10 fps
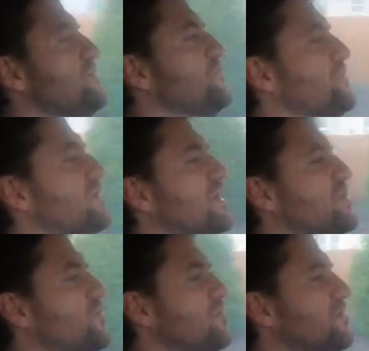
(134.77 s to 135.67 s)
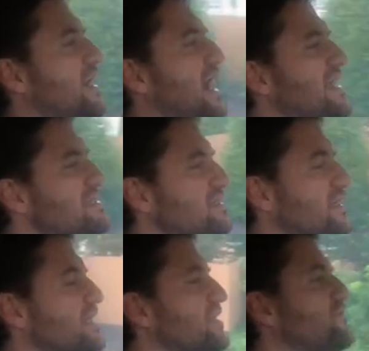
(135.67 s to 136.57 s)
You feel like you're
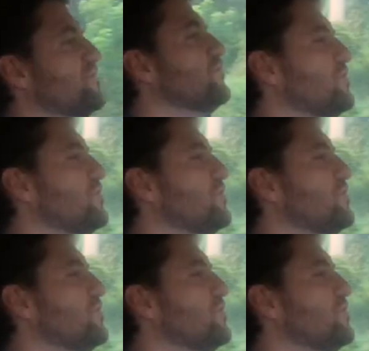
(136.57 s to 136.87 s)
isolated from